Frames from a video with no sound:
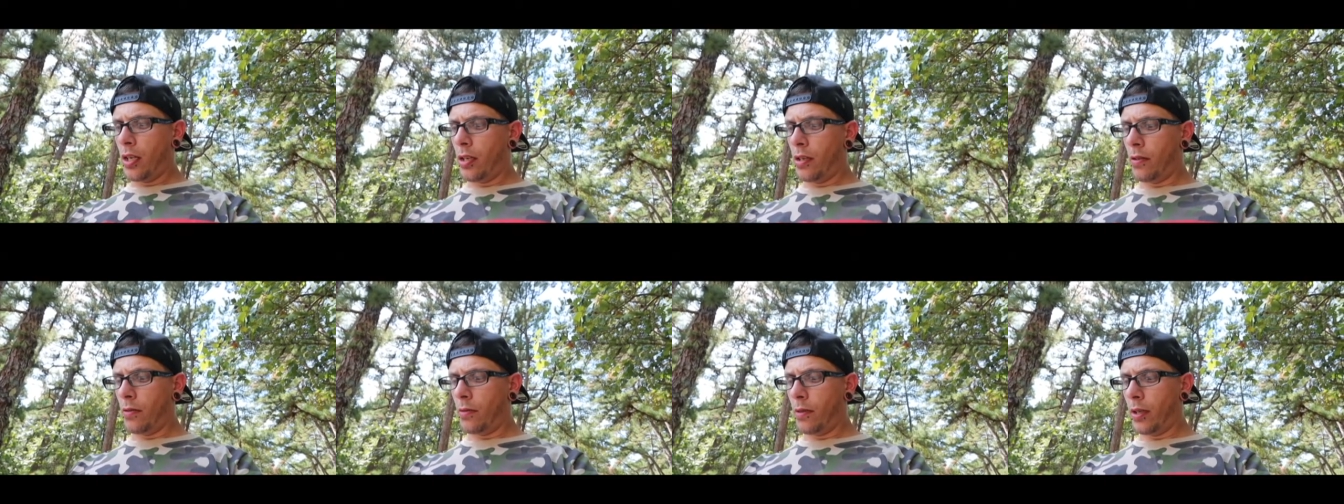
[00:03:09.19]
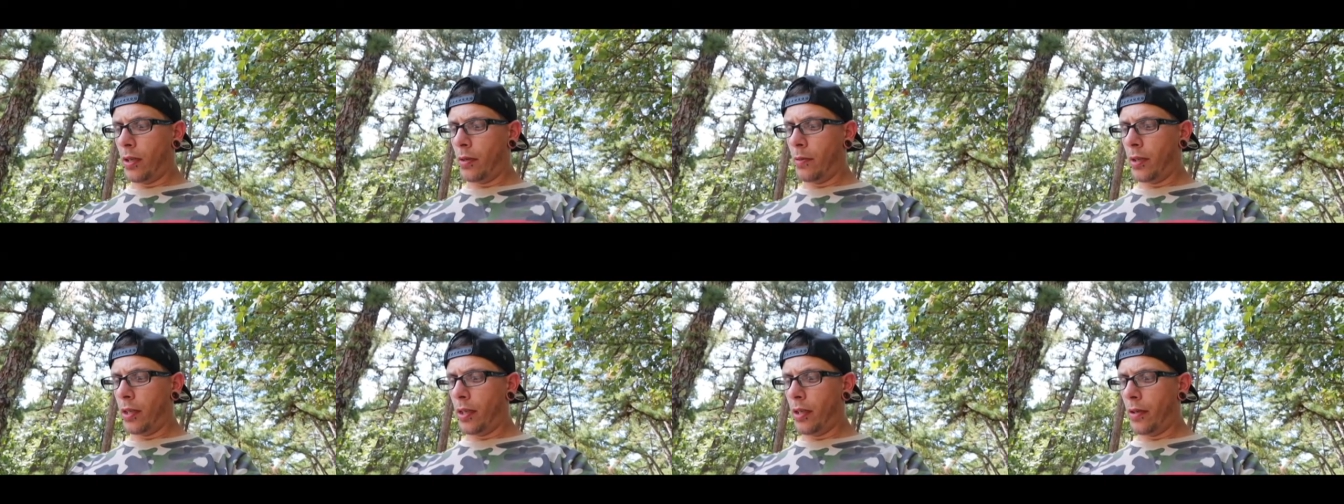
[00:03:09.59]
Alright,
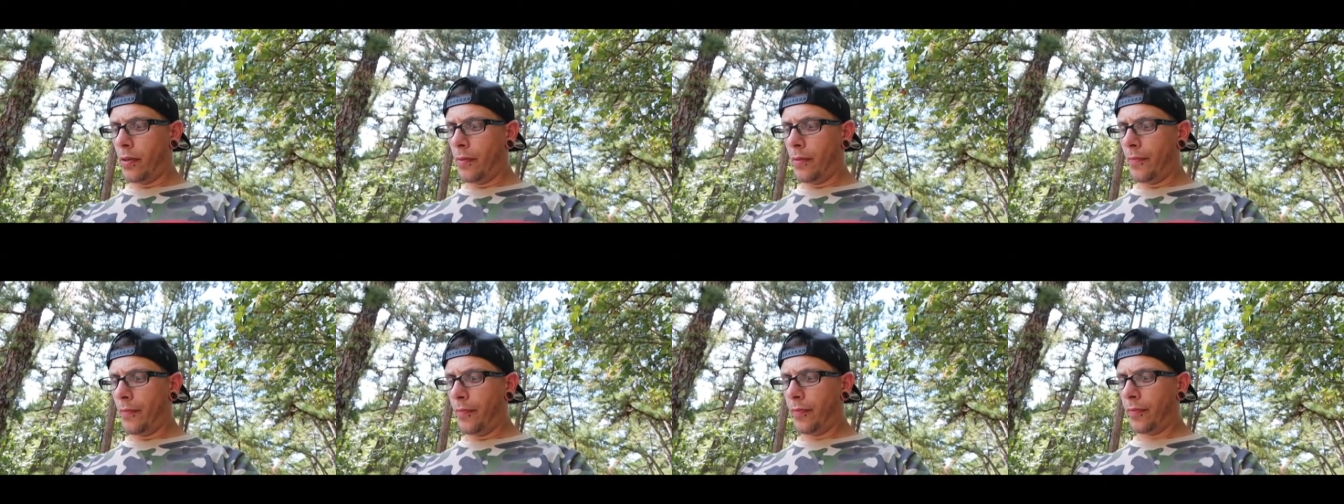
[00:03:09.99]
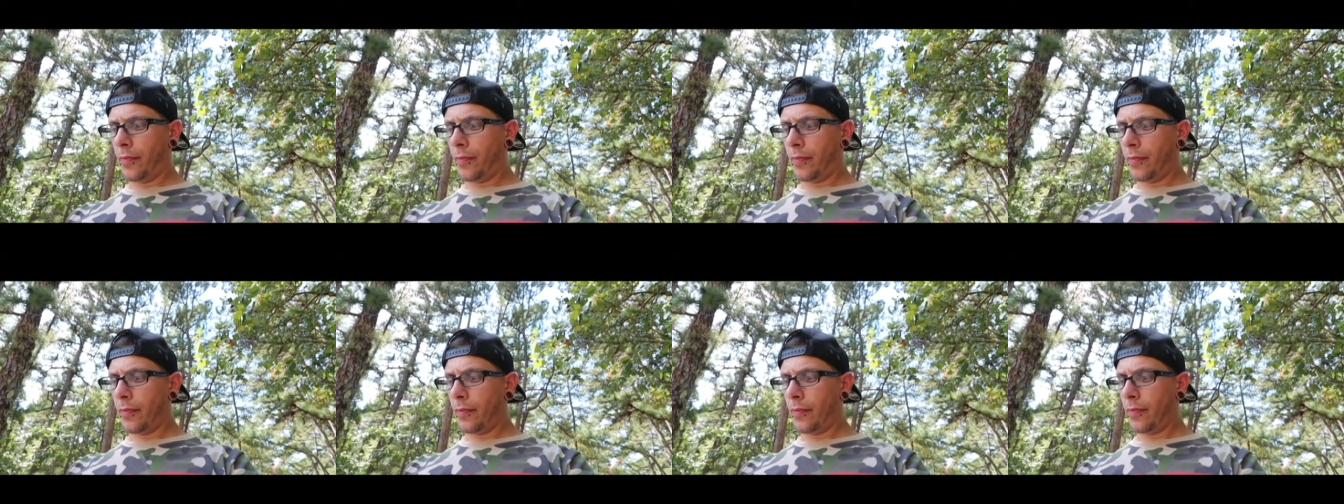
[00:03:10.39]
there we
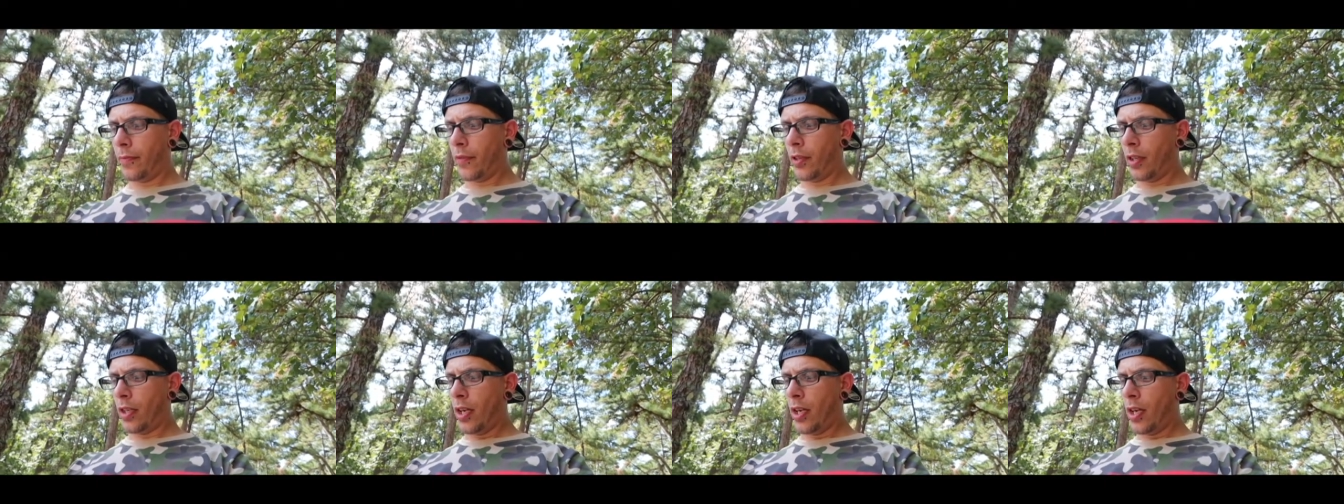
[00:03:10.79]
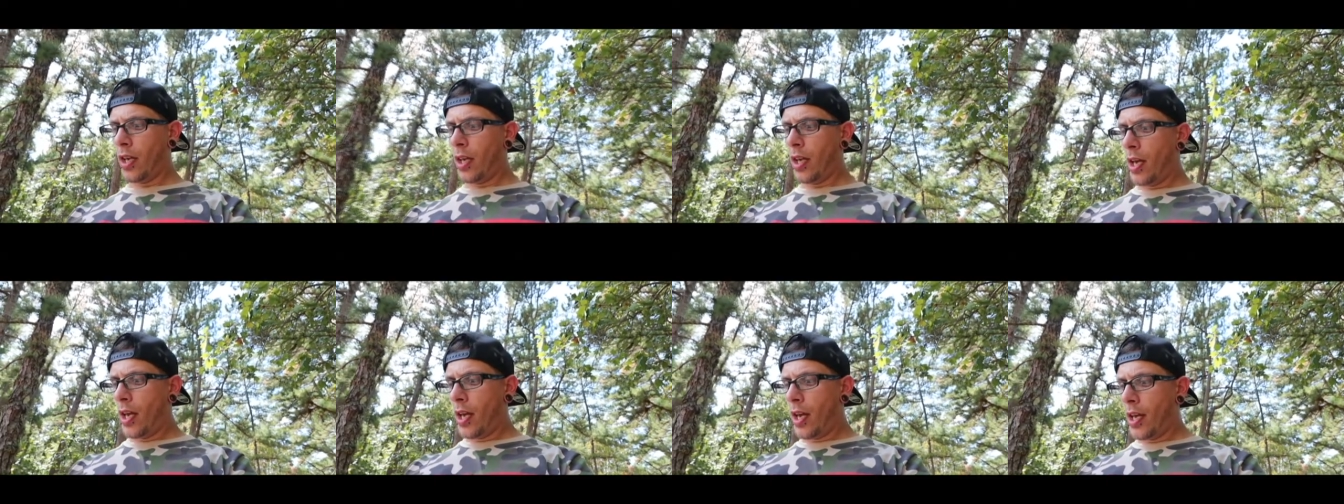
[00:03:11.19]

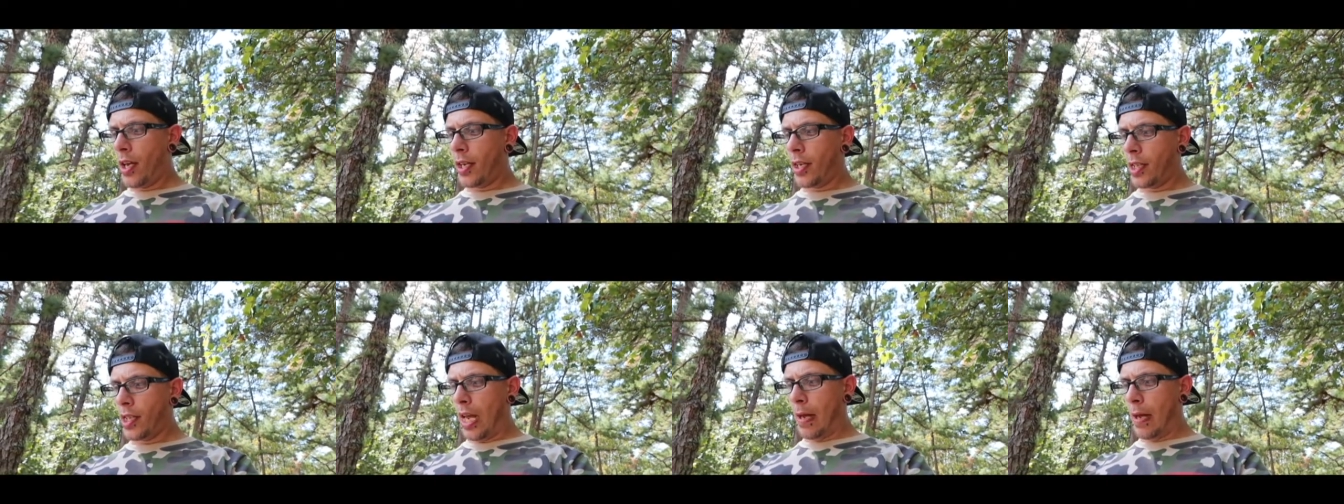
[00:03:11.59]
go.